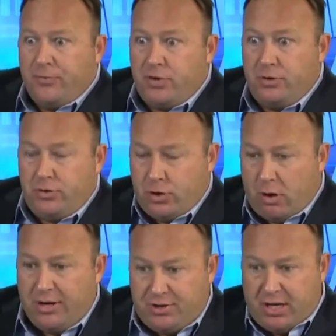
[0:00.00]
So the
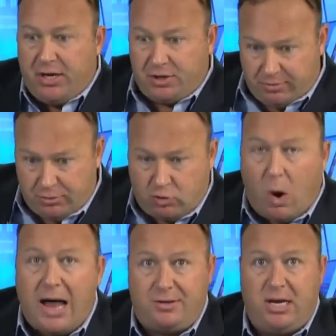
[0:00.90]
jury sees,
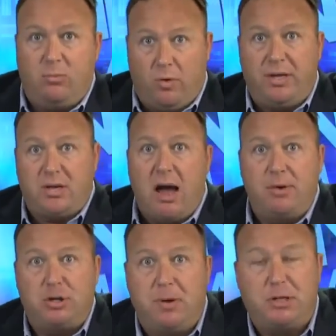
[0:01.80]
SWAT team, well, these
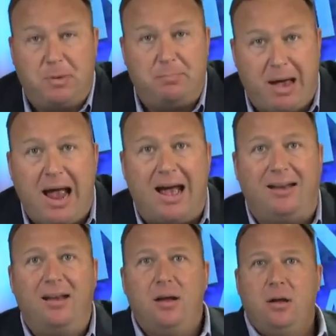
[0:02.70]
Amish must be
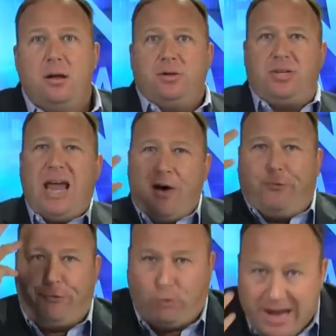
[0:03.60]
bad. See how
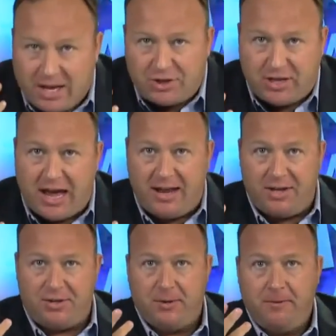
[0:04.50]
freakish that
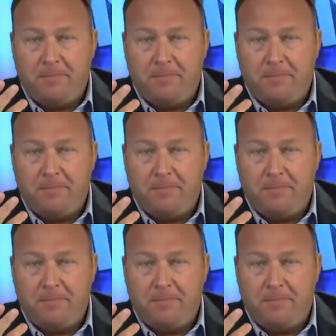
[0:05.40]
is?